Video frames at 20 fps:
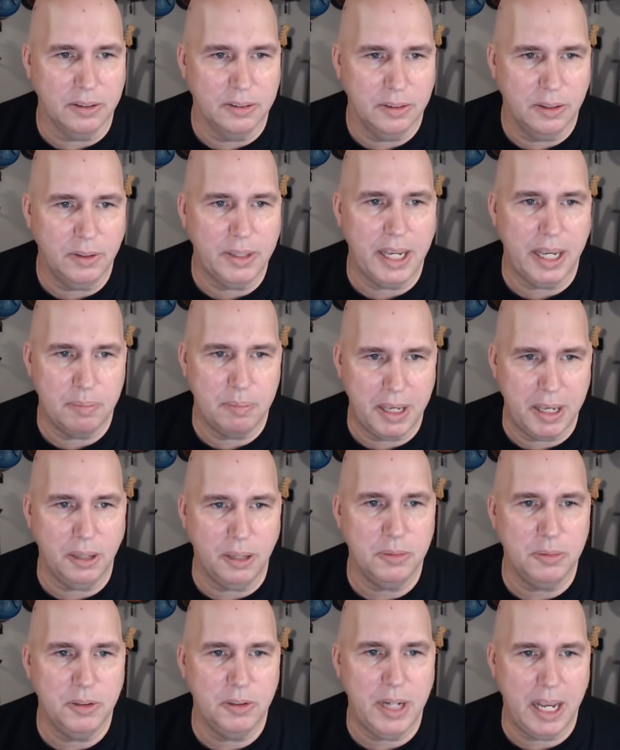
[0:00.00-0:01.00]
Okay, Pale
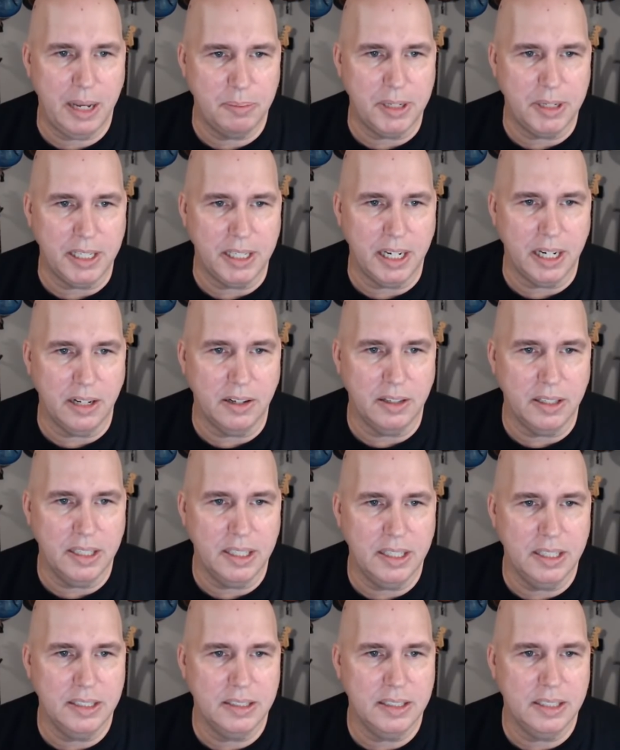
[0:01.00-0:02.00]
Moon Ebony Care.
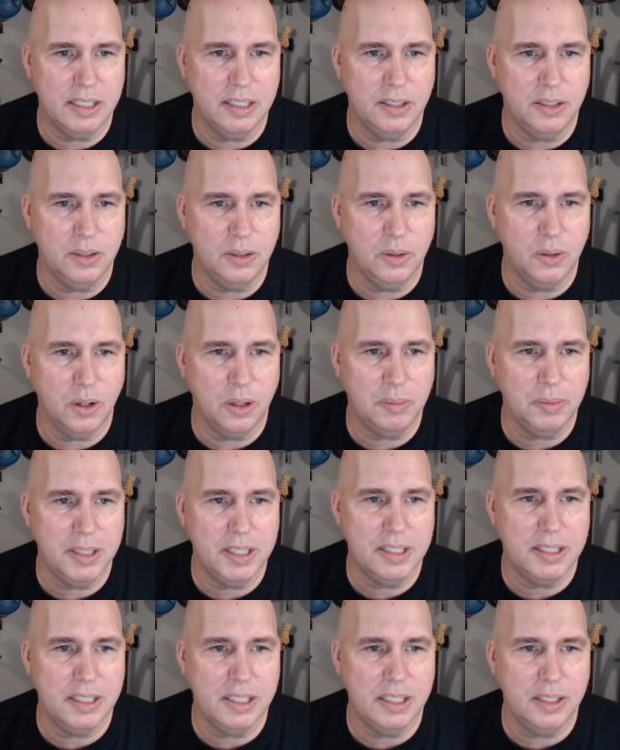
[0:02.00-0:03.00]
Is it normally
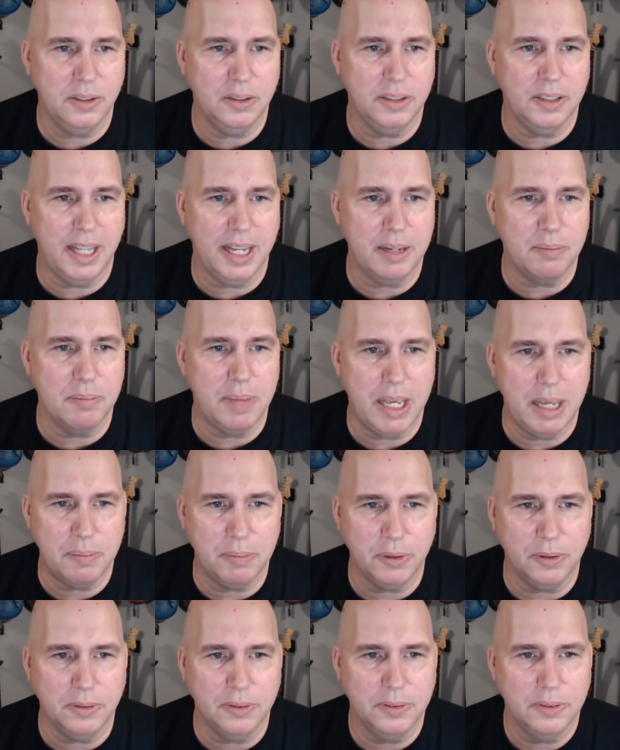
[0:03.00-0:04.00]
sealed like
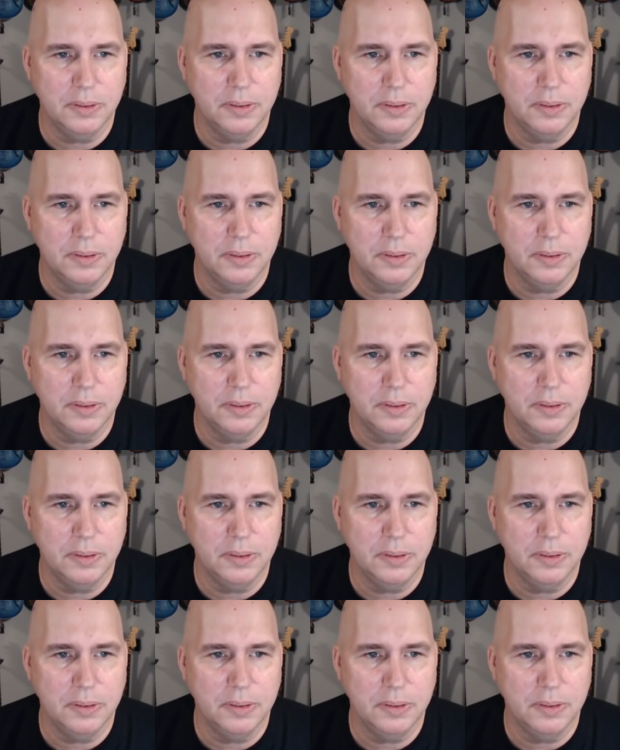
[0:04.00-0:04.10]
maple?